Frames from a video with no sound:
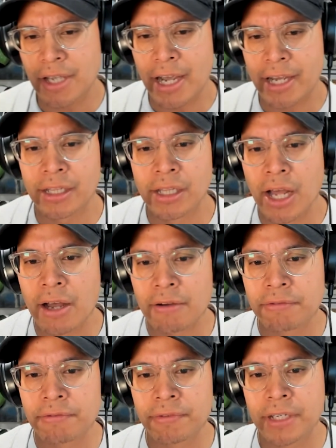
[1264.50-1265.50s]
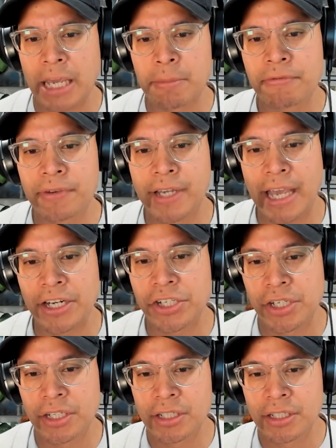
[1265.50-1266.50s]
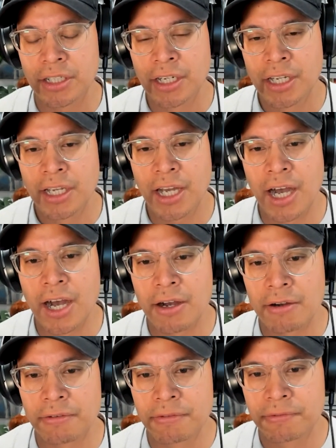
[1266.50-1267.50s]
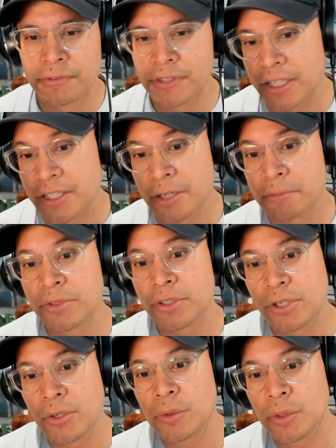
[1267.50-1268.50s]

I love gamification of systems too.